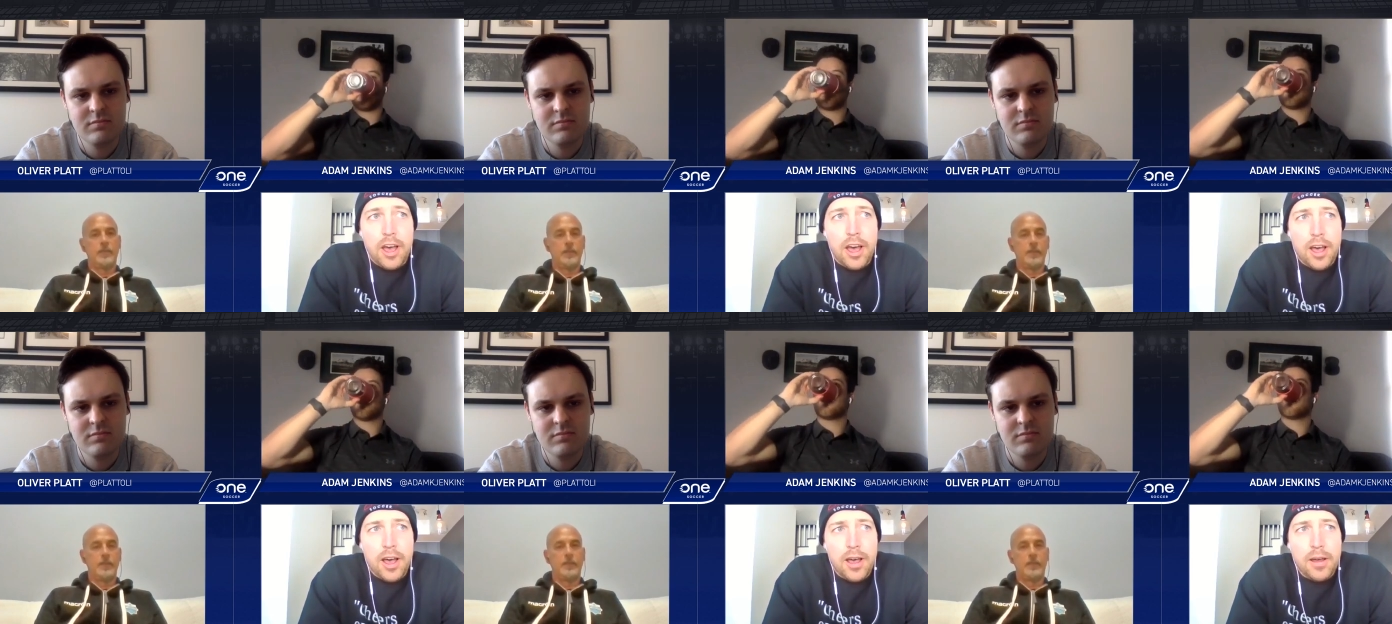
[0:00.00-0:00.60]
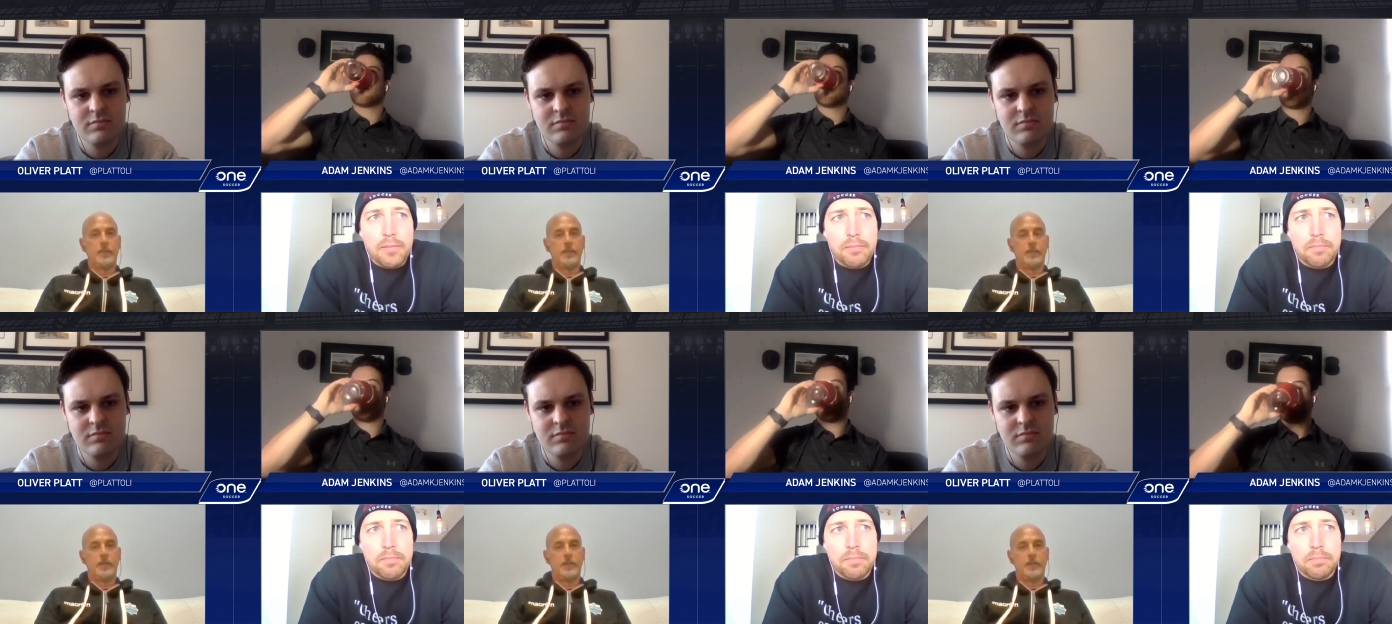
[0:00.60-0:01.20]

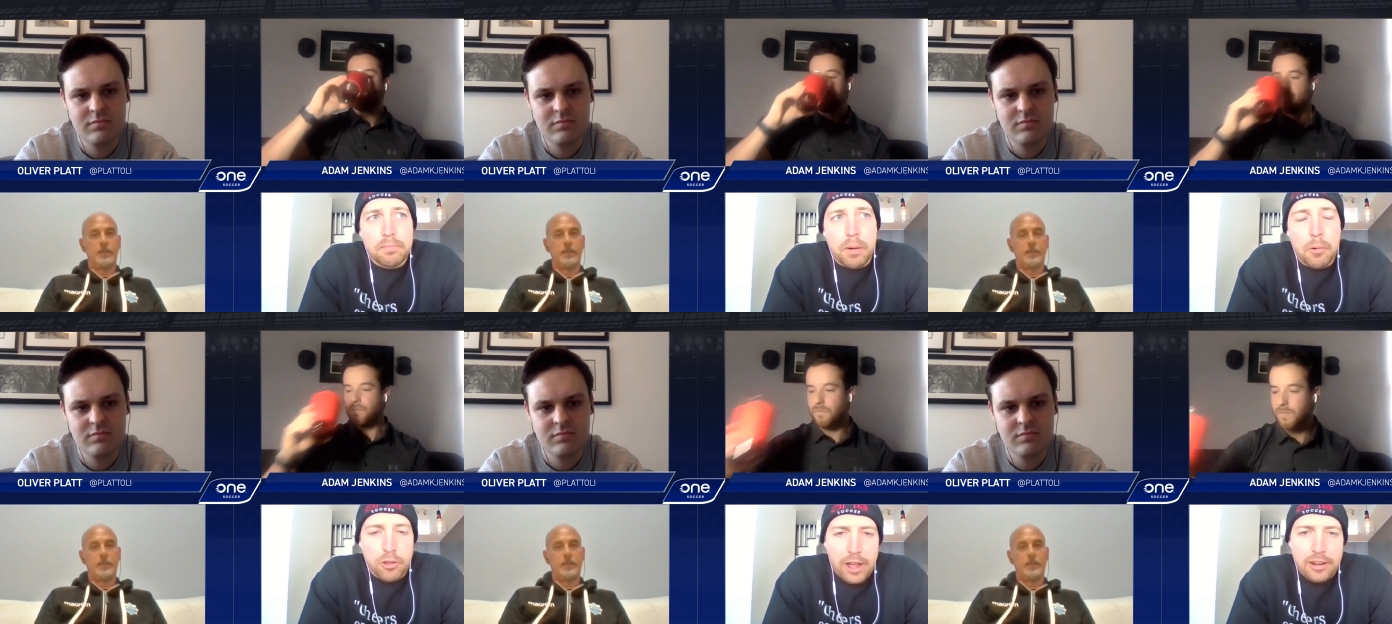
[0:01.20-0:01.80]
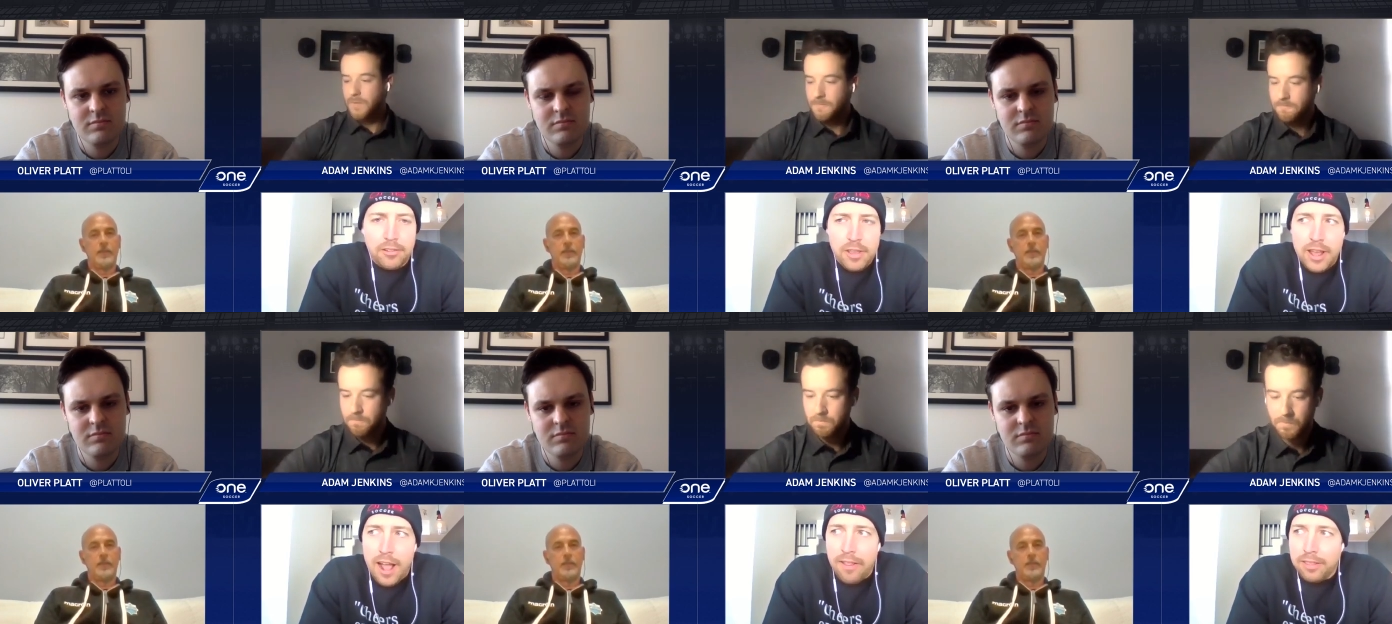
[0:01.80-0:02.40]
Speaker 1: Um, but would you like to see
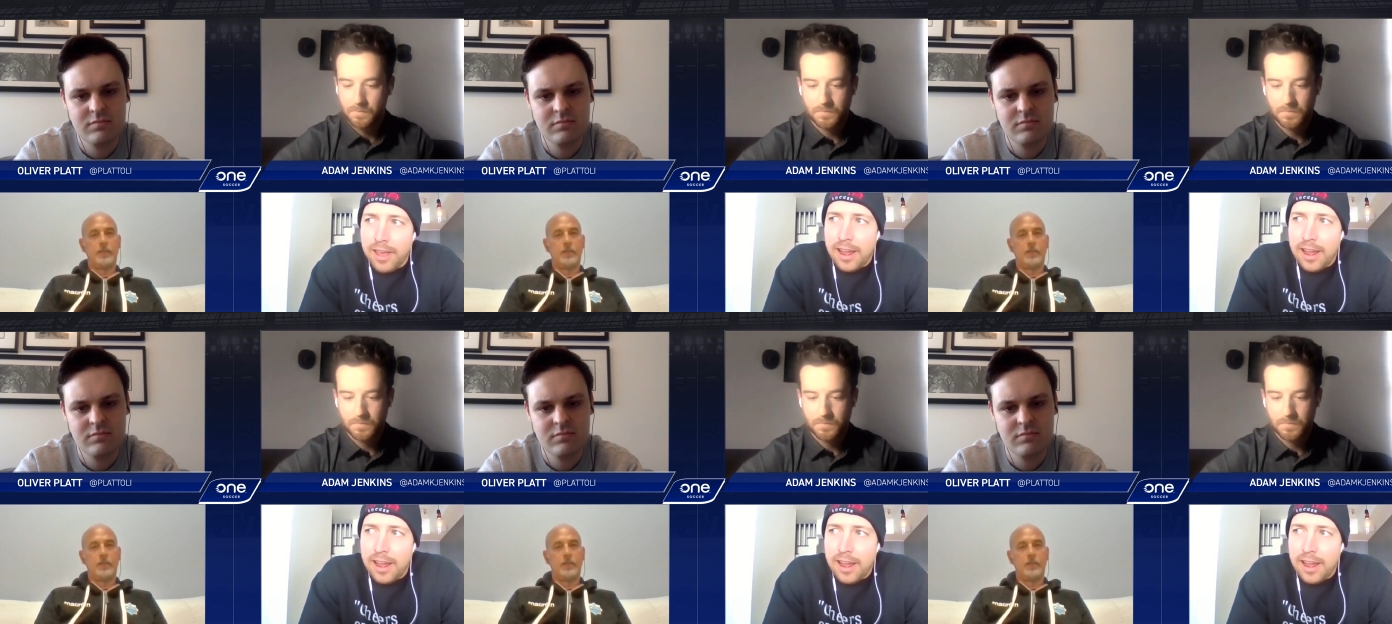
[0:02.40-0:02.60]
a guy like